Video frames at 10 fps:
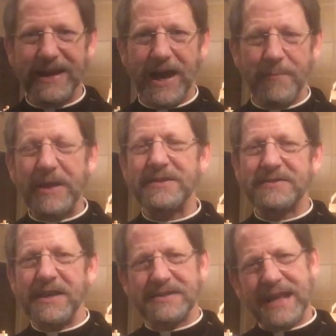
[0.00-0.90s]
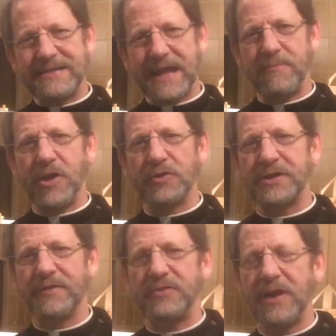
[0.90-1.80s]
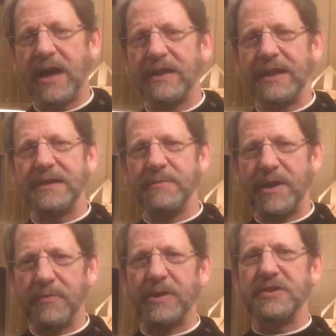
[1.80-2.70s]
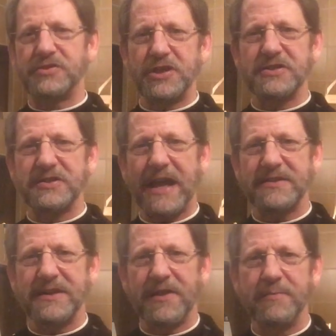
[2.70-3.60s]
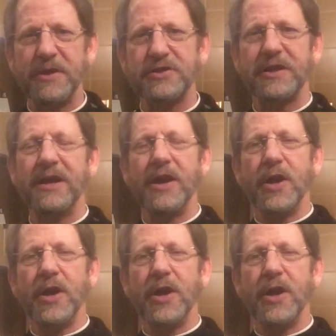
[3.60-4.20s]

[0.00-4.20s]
But it's that same notion of "Do not cling to me," because Jesus has another mission.